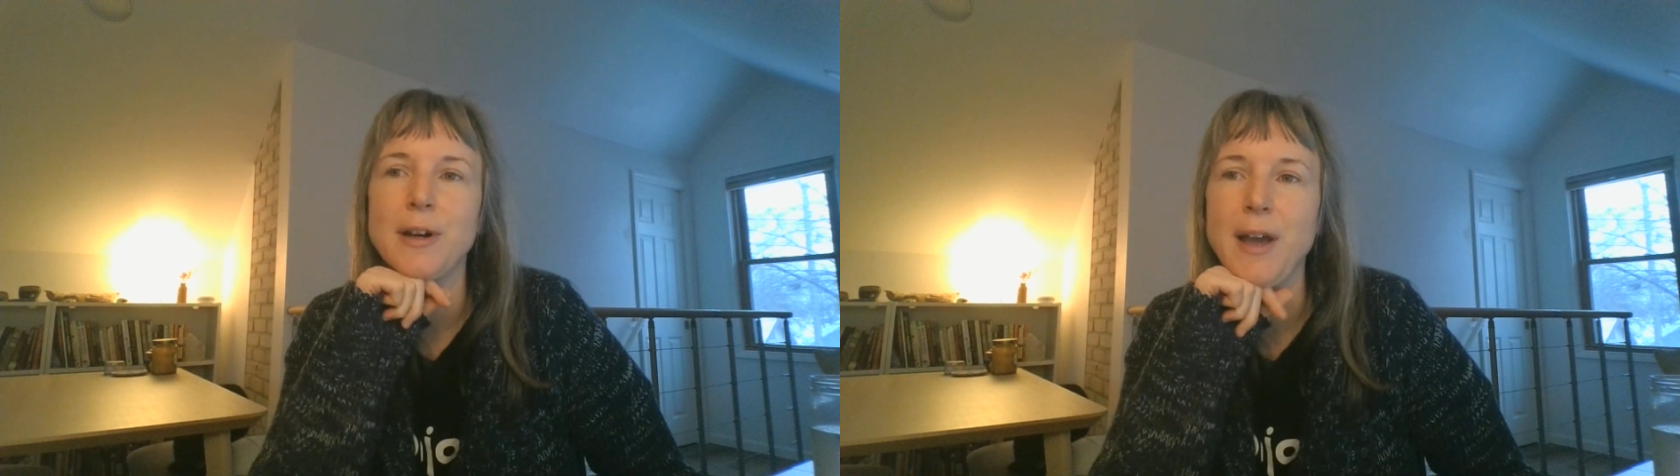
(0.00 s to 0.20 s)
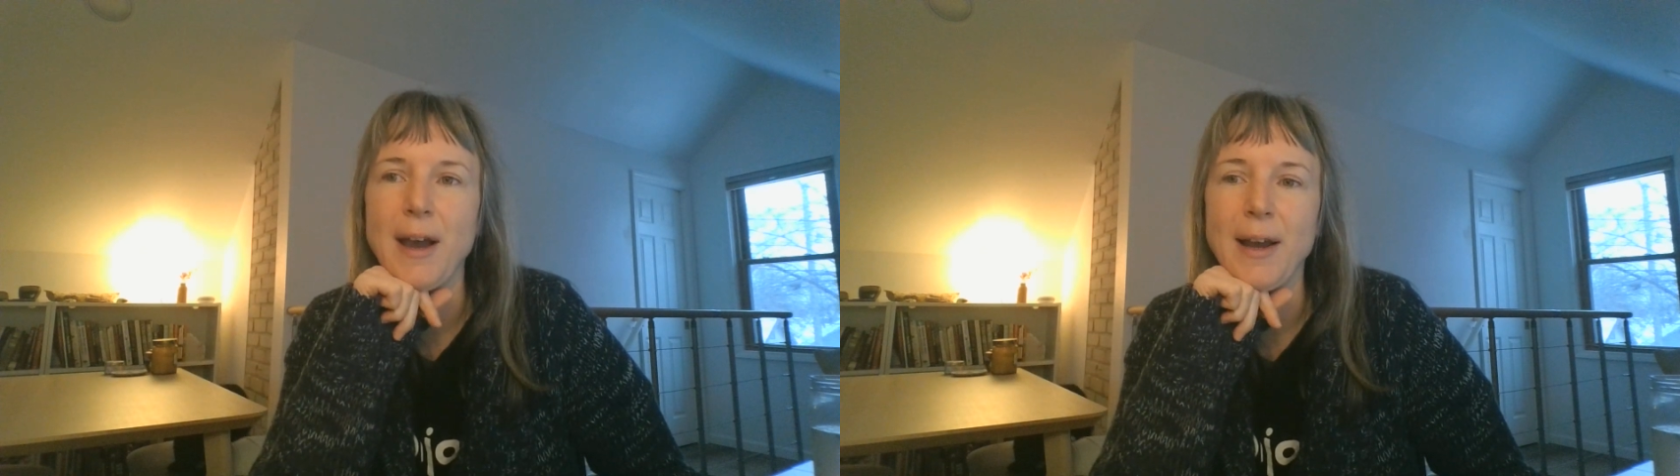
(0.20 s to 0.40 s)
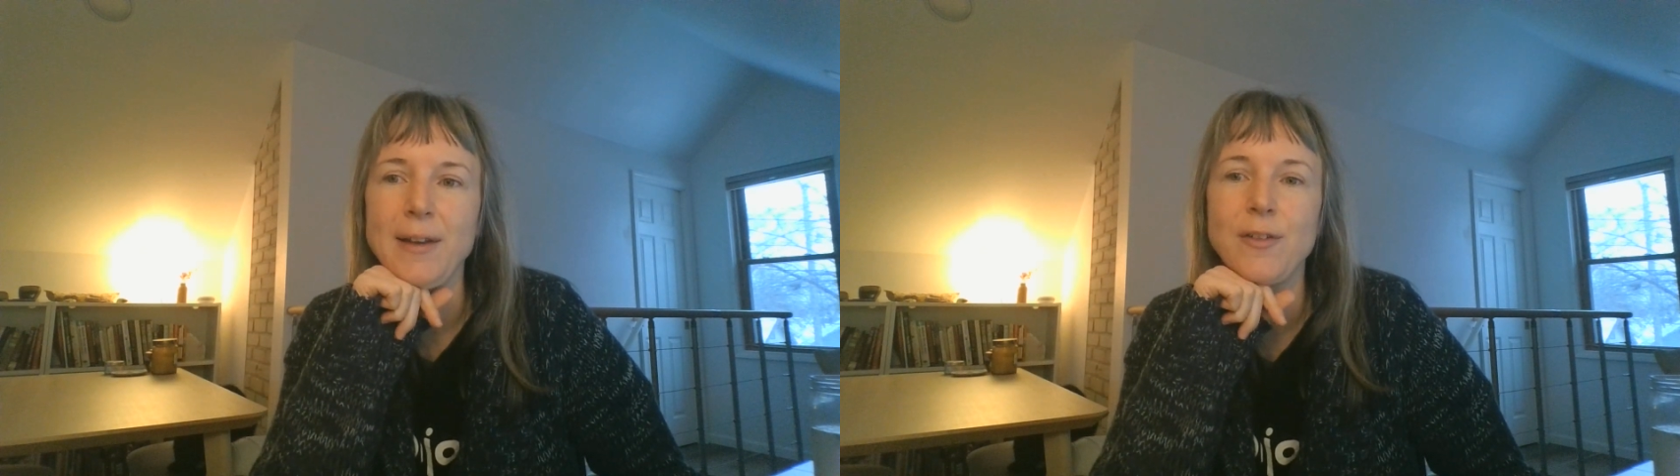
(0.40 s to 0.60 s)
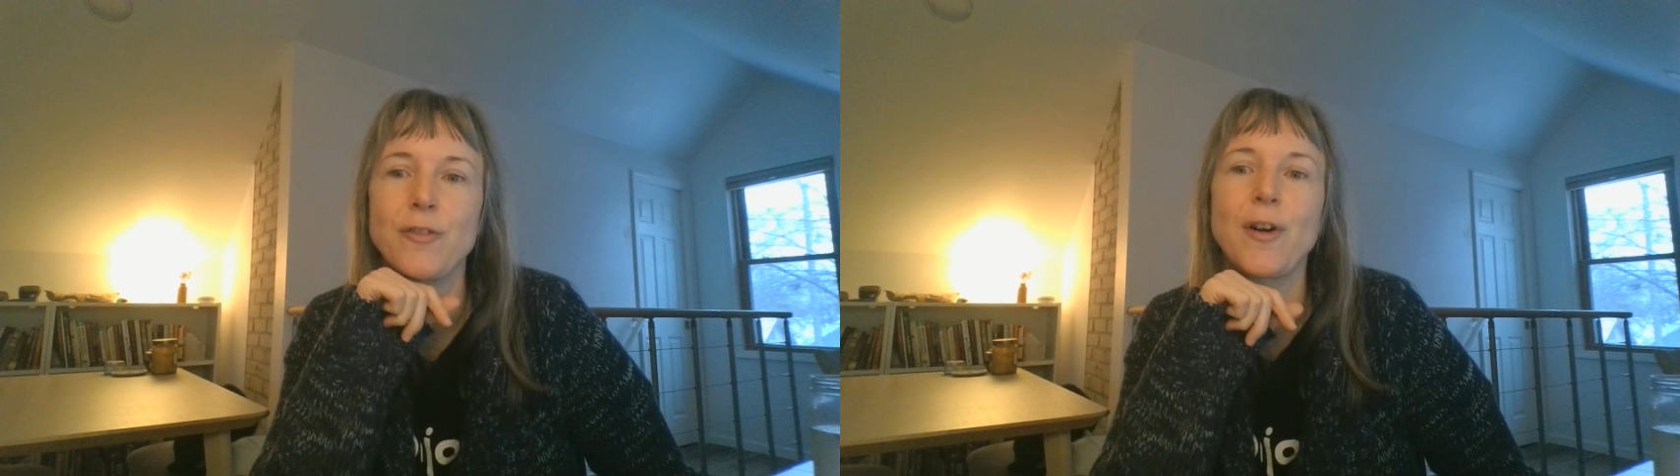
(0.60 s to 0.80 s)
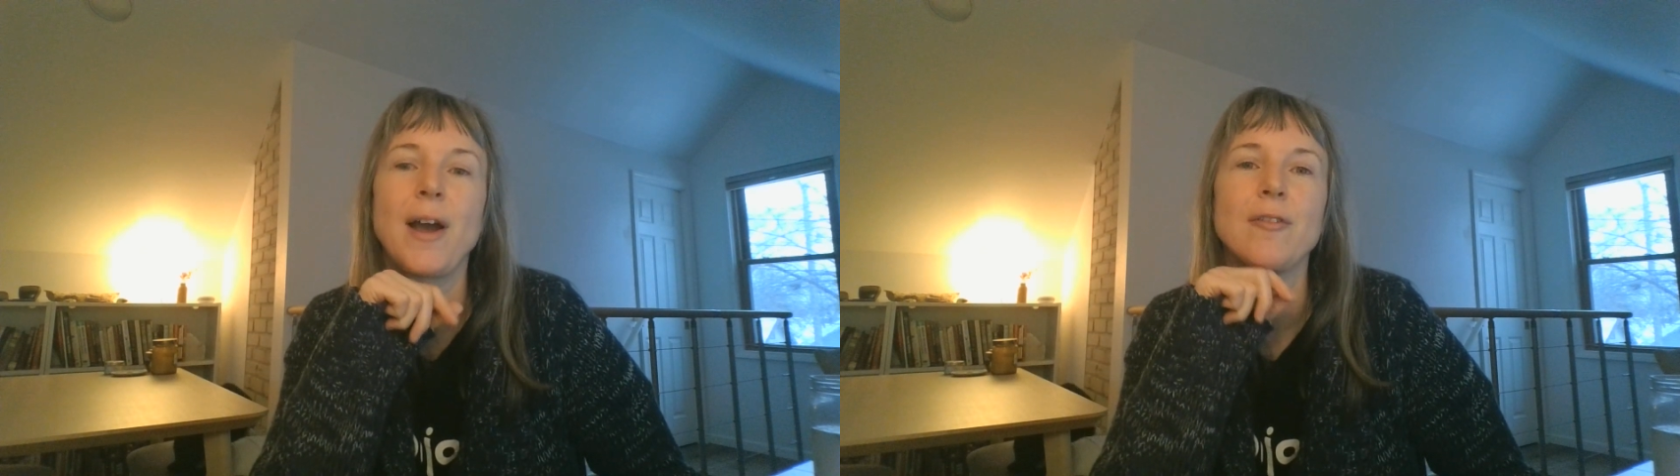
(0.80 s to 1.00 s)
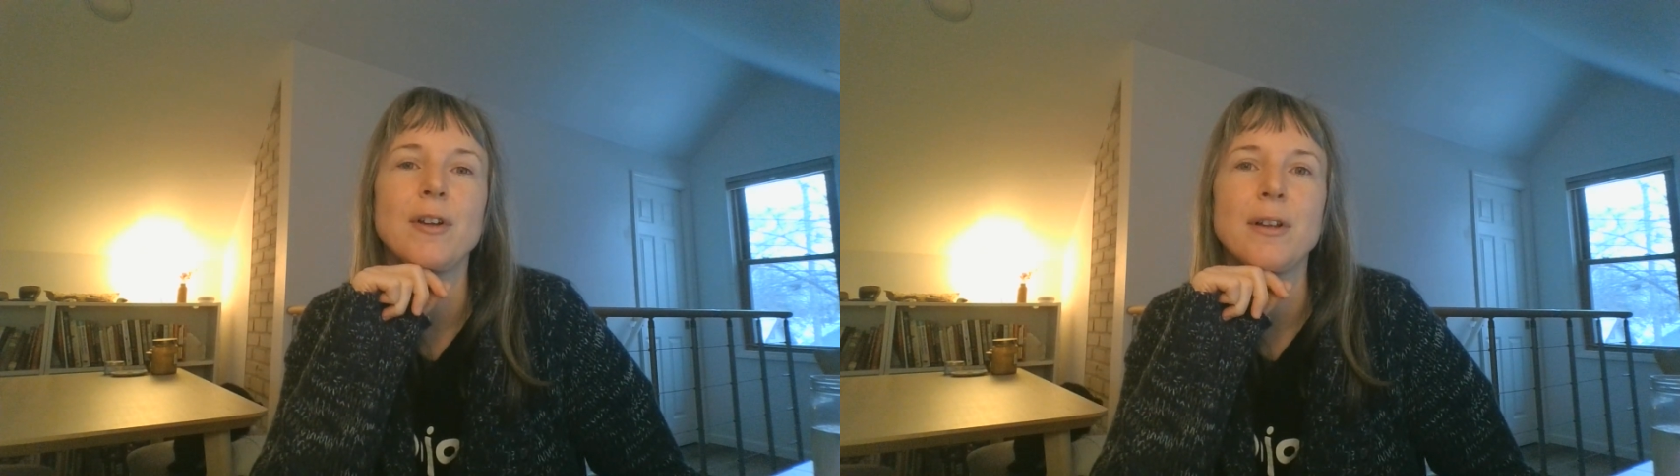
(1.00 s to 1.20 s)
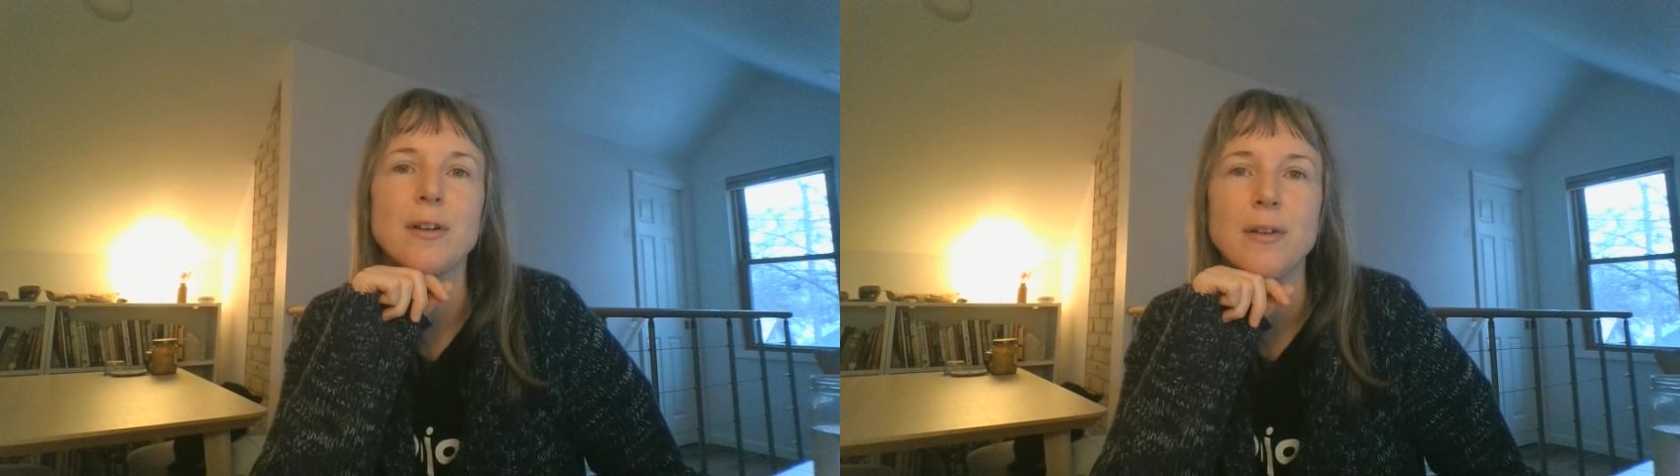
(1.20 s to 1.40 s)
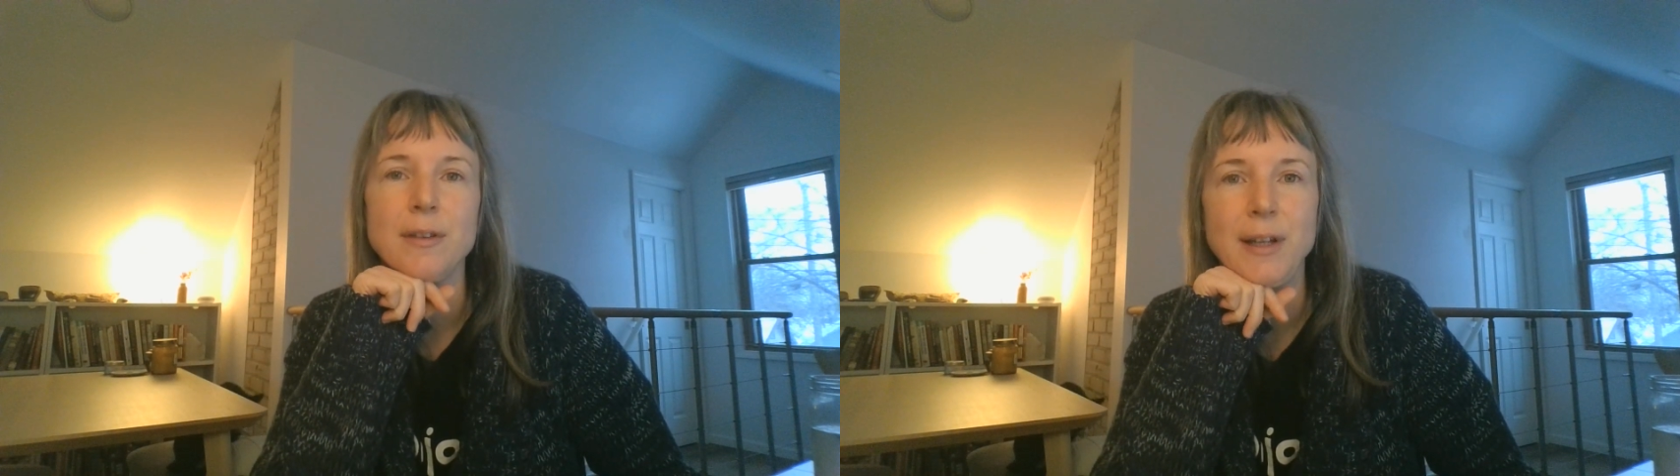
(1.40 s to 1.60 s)
guides for every
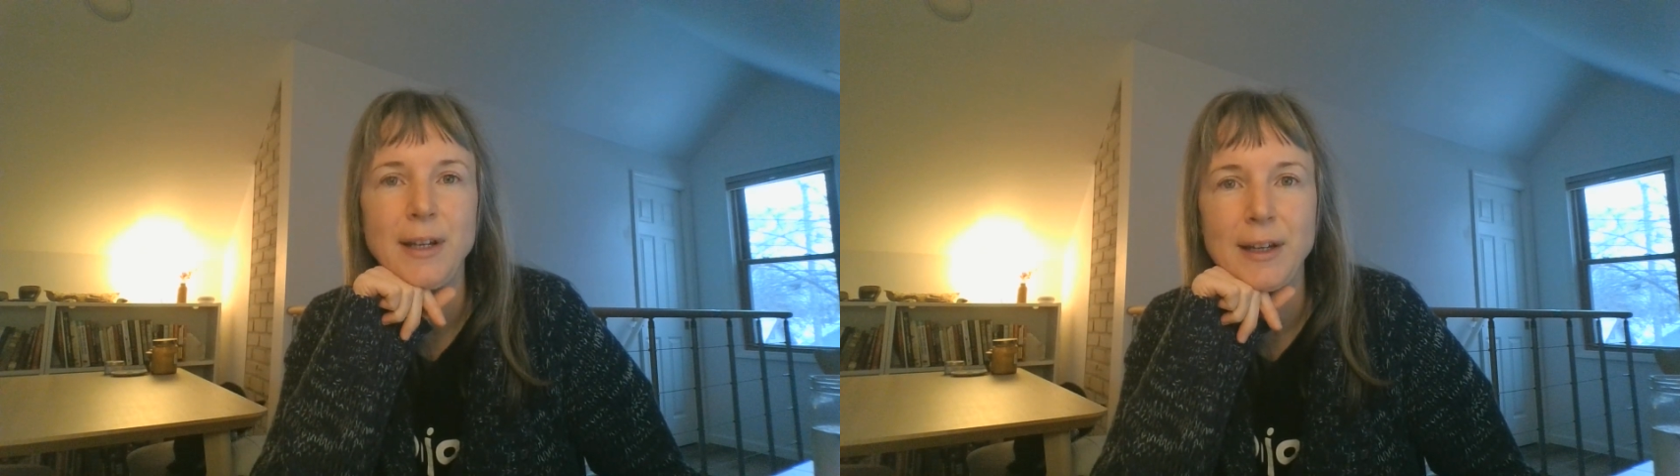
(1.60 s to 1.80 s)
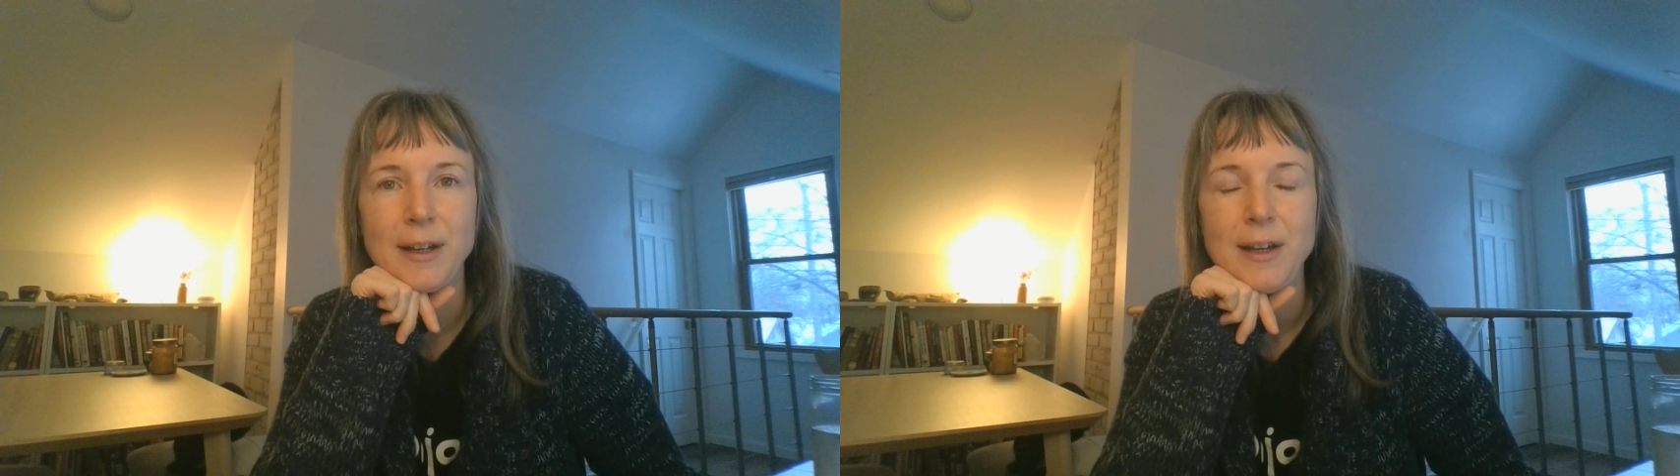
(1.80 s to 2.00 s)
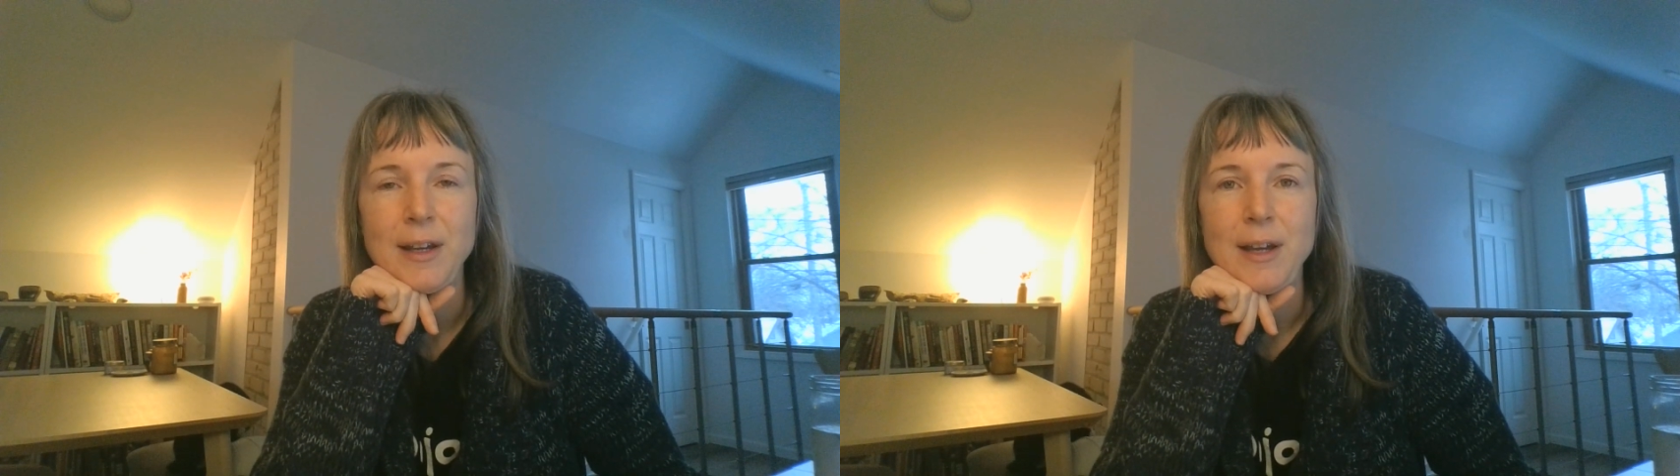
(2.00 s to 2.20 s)
little thing,